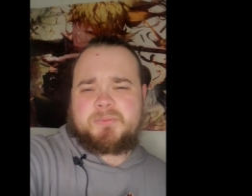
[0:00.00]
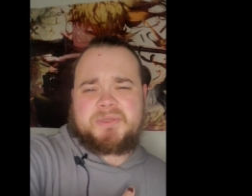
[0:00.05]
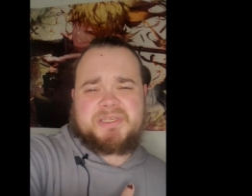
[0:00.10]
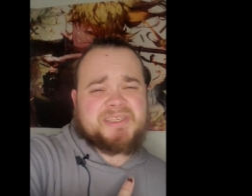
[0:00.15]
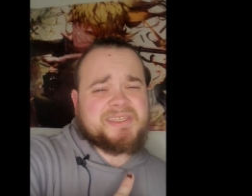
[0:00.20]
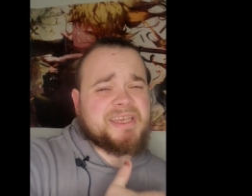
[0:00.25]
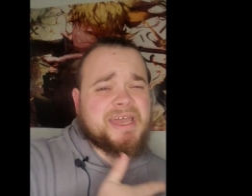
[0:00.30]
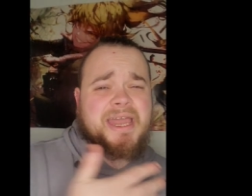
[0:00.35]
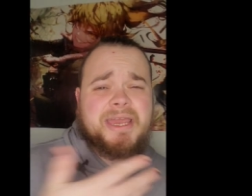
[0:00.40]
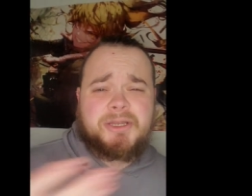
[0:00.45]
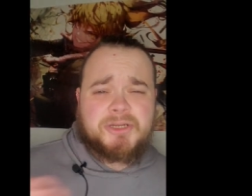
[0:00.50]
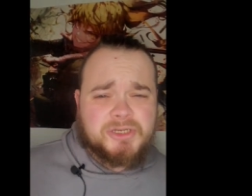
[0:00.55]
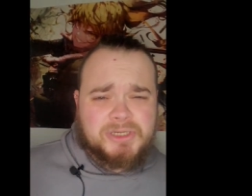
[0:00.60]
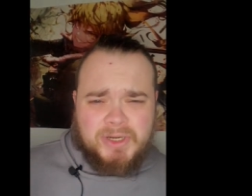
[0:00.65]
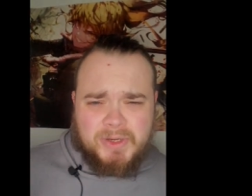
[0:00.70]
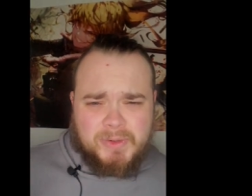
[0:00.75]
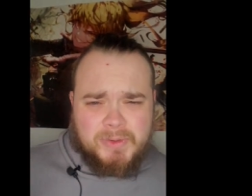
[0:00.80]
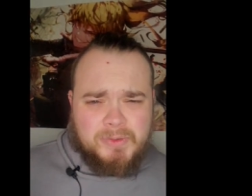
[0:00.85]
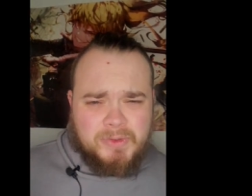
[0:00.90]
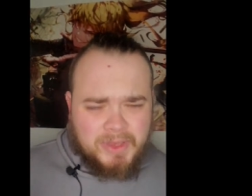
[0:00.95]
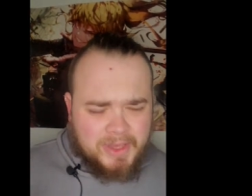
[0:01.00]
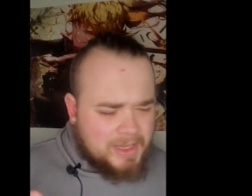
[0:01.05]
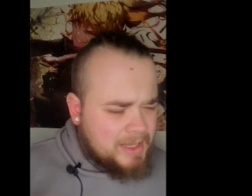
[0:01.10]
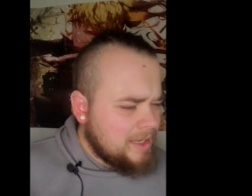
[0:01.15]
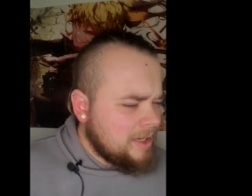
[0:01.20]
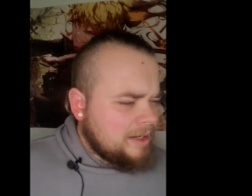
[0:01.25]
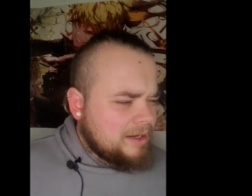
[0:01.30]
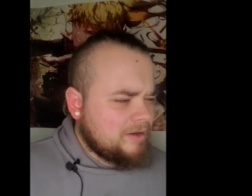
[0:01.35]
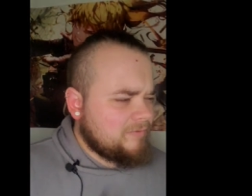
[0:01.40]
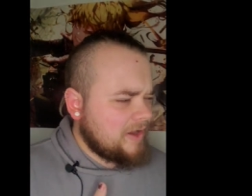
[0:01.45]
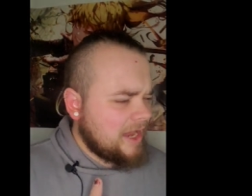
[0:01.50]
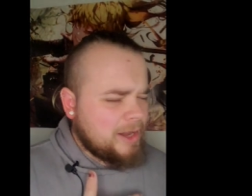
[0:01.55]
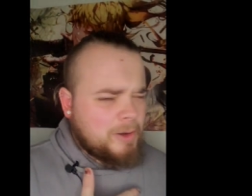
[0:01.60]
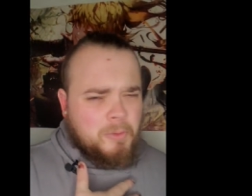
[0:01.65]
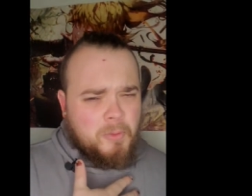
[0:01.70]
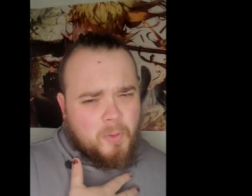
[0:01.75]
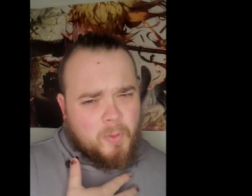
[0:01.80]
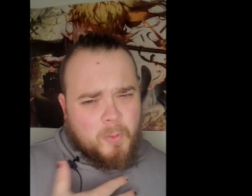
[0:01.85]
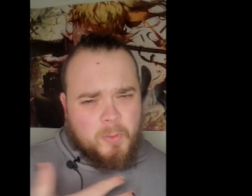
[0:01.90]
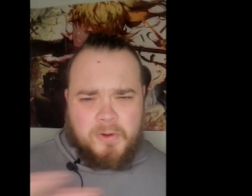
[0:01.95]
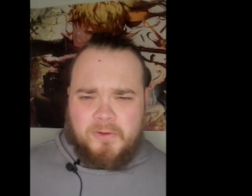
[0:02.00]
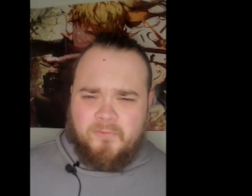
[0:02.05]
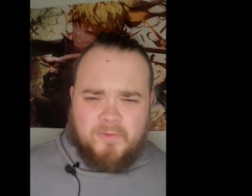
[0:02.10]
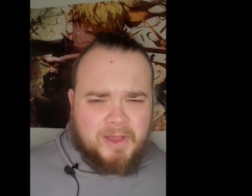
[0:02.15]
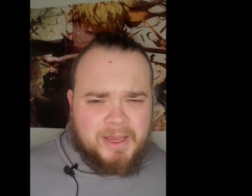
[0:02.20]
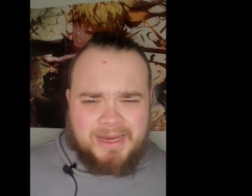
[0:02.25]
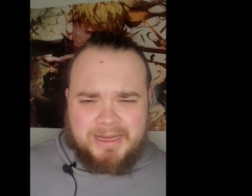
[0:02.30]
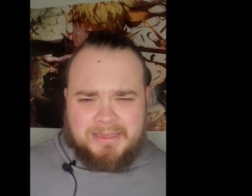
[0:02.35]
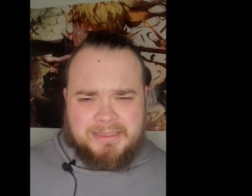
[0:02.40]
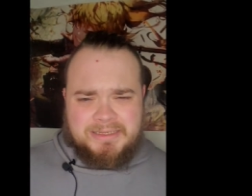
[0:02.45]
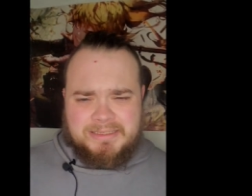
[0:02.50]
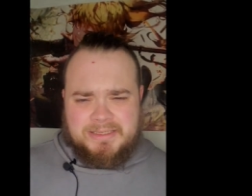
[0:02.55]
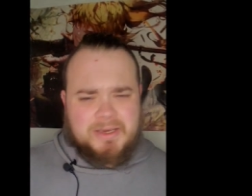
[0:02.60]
sideshow of how horrifying these